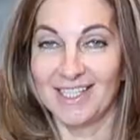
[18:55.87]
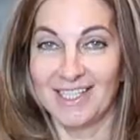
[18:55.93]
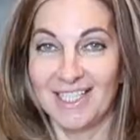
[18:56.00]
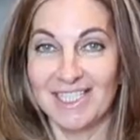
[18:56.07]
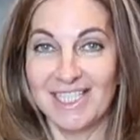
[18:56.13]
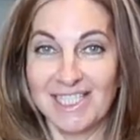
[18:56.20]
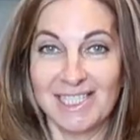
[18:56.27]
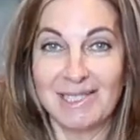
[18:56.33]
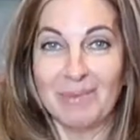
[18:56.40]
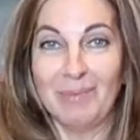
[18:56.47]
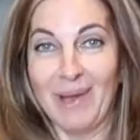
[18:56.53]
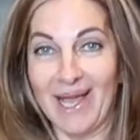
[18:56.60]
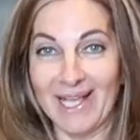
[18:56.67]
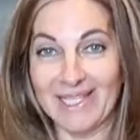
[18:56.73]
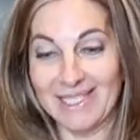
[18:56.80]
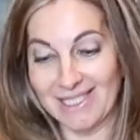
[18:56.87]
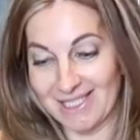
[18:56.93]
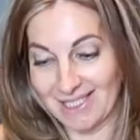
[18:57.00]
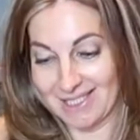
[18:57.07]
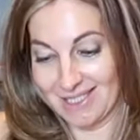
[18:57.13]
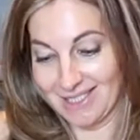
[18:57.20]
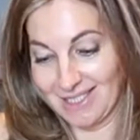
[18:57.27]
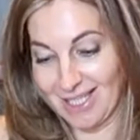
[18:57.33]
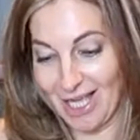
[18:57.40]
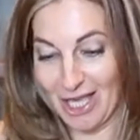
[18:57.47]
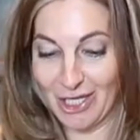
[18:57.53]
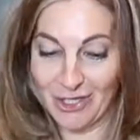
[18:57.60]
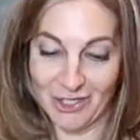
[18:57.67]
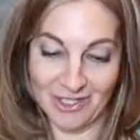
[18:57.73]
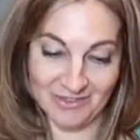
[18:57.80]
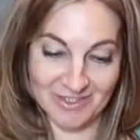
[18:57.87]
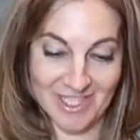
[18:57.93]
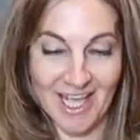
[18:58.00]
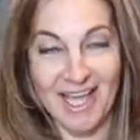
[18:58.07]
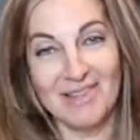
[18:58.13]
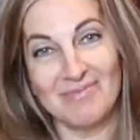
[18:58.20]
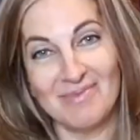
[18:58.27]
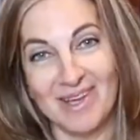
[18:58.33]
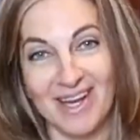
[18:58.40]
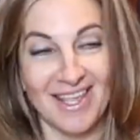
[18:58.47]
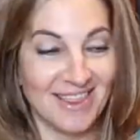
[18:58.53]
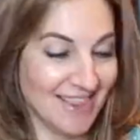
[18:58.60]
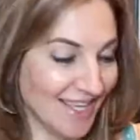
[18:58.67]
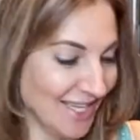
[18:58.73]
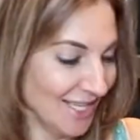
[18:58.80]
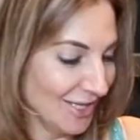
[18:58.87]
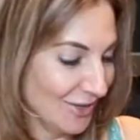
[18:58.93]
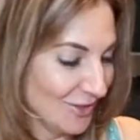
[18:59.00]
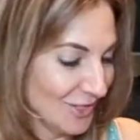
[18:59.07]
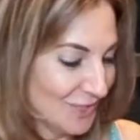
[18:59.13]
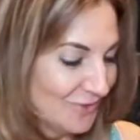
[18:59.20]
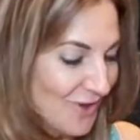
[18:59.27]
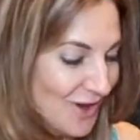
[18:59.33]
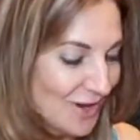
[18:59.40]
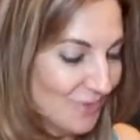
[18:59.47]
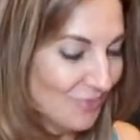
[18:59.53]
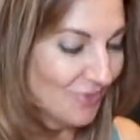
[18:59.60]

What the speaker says: This is the best I could have done, but I think it looks very